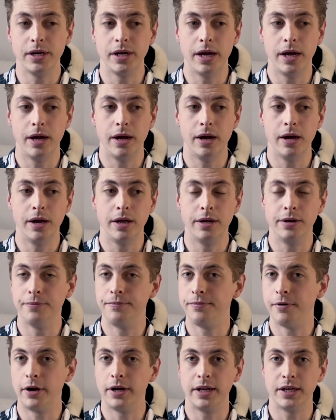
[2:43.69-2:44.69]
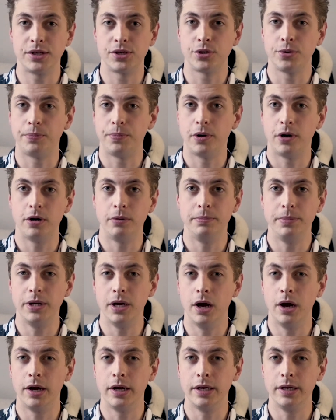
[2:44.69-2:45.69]
the financial part
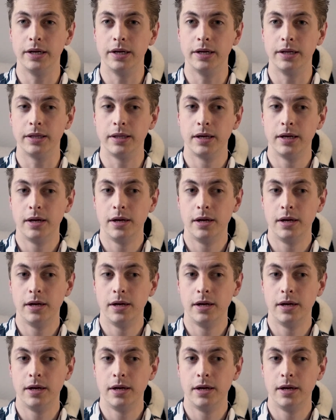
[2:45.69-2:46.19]
behind it,